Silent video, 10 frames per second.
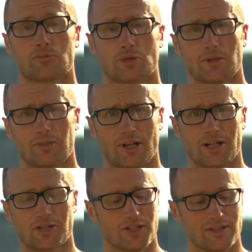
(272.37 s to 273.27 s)
pre
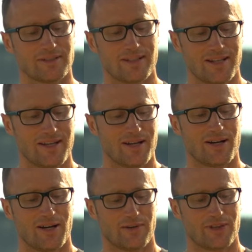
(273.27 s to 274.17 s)
production
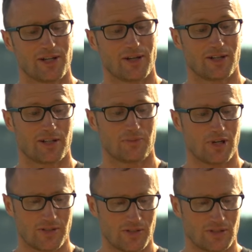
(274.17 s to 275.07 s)
of their
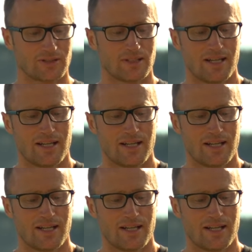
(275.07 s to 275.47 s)
compressor,